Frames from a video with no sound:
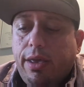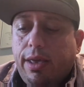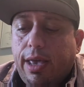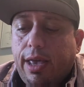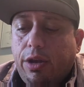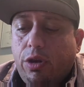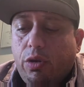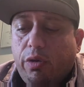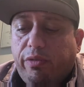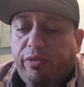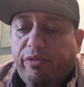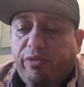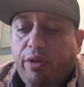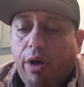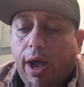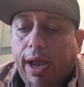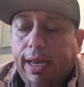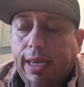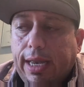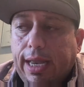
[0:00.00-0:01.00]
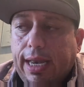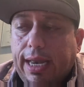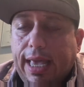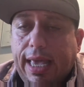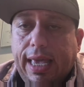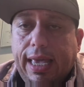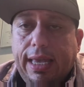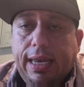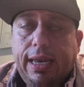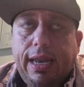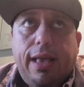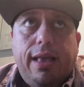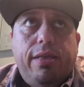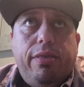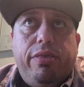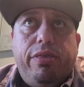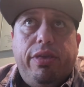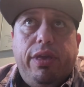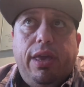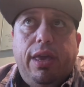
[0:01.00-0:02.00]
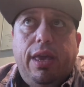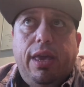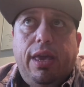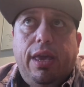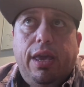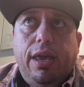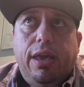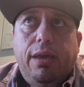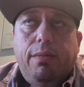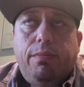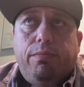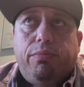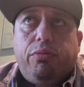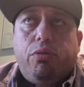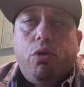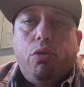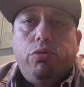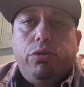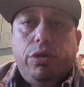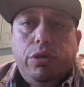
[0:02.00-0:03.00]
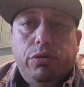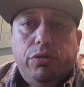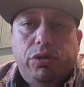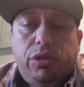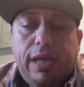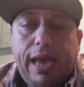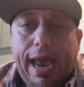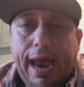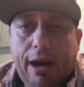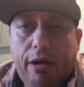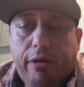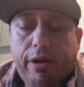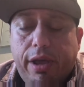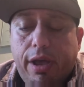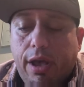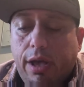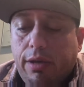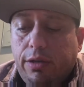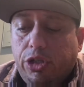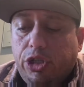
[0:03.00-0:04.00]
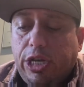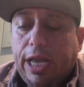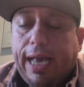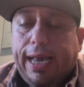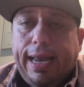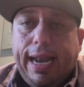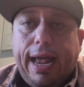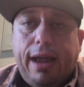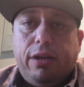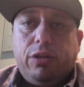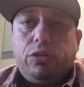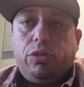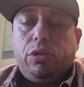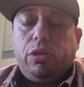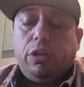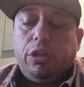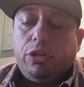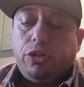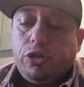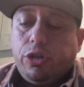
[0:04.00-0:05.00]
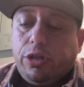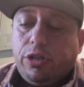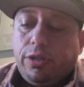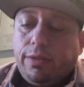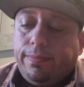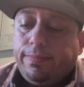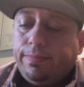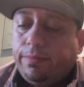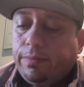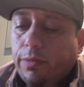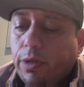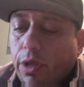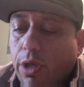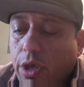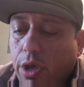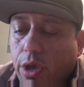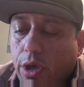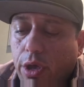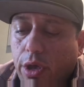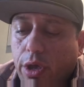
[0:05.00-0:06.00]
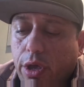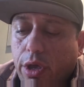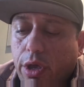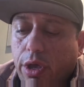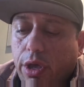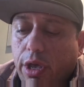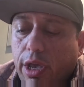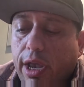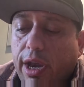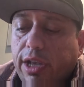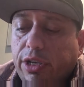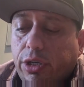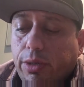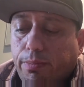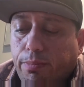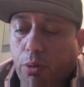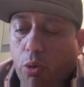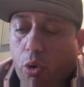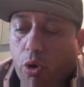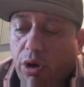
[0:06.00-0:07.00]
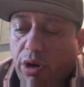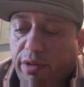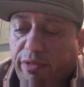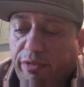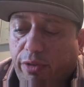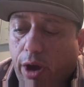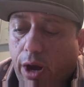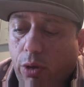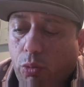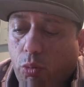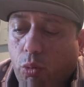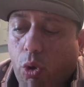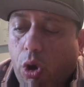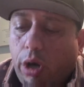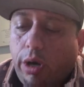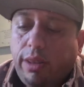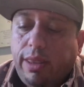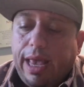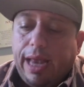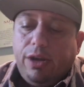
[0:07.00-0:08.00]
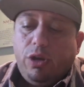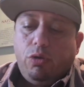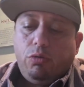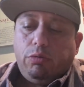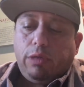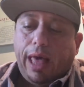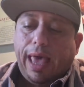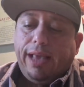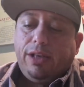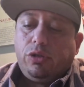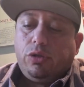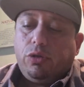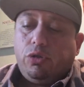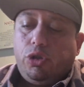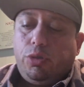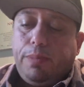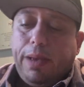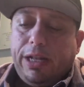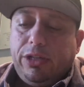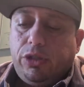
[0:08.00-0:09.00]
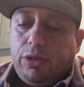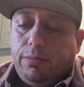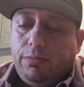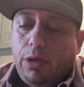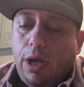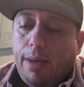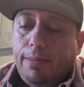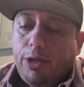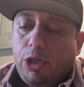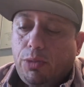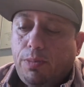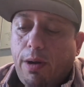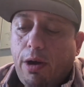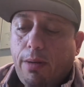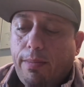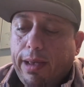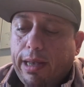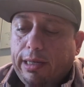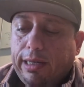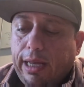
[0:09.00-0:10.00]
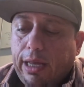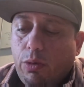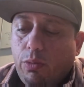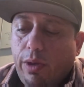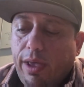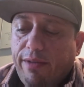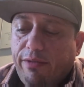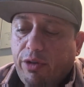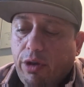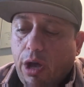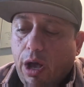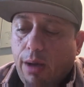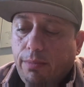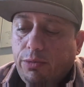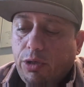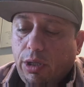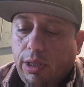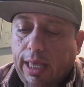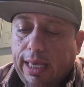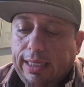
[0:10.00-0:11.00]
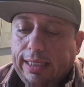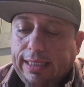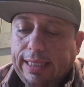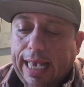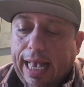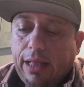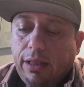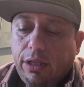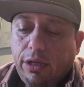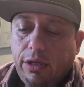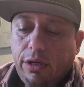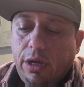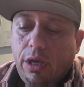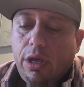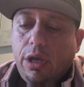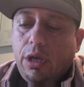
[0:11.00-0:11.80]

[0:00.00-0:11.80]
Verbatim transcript: and you'll find it in the produce area. Check it out, it's delicious. It is important to find one that you like, so spend some time experimenting. We have come to like salads